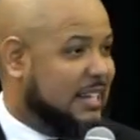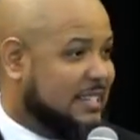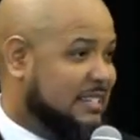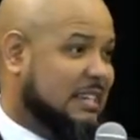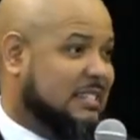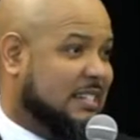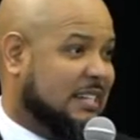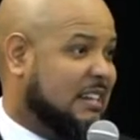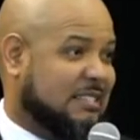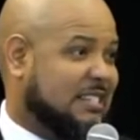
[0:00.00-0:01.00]
That's that's
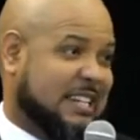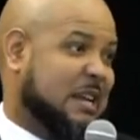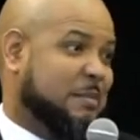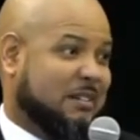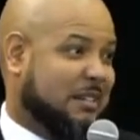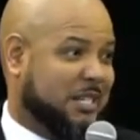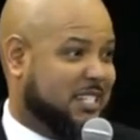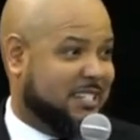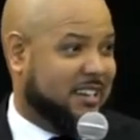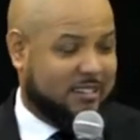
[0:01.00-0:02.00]
nothing else to say about them
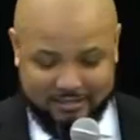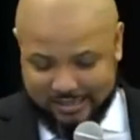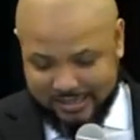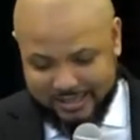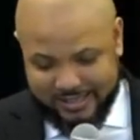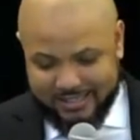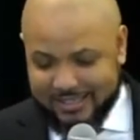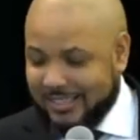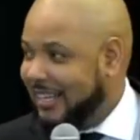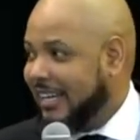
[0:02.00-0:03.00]
this year. But next
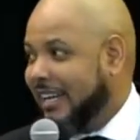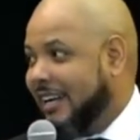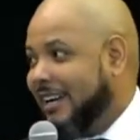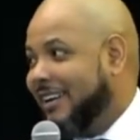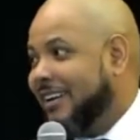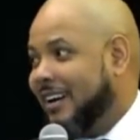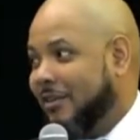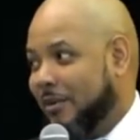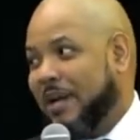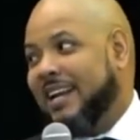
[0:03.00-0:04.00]
year,
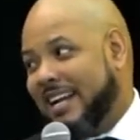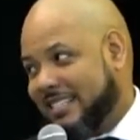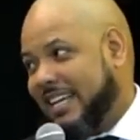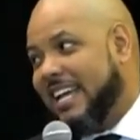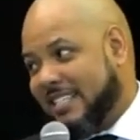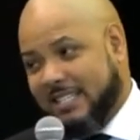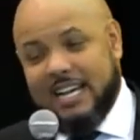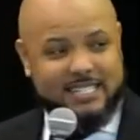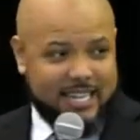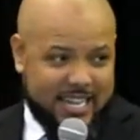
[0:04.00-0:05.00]
uh, but next year, his
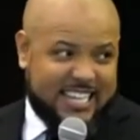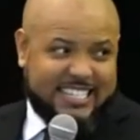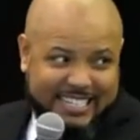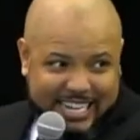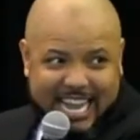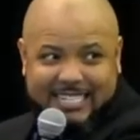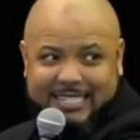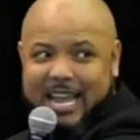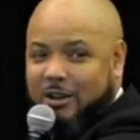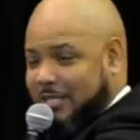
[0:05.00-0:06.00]
gut see his gut
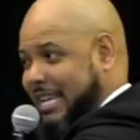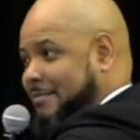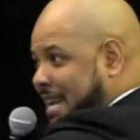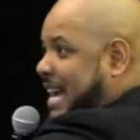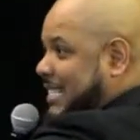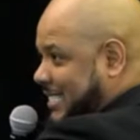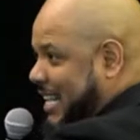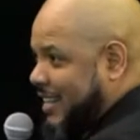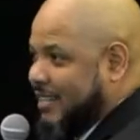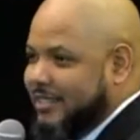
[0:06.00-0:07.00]
tells him next
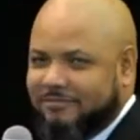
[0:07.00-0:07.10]
year.